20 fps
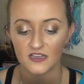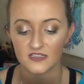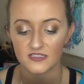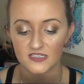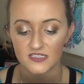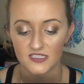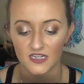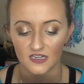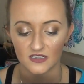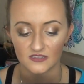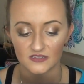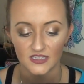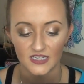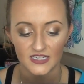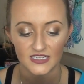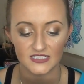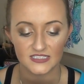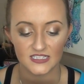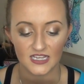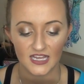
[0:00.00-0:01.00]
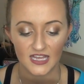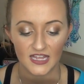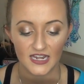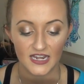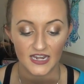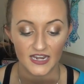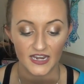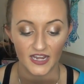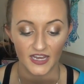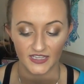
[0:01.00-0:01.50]
Starlight,
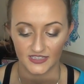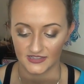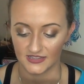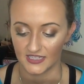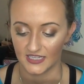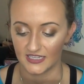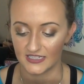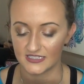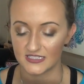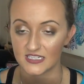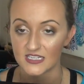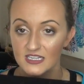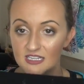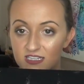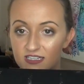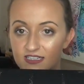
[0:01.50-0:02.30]
and Nightlight.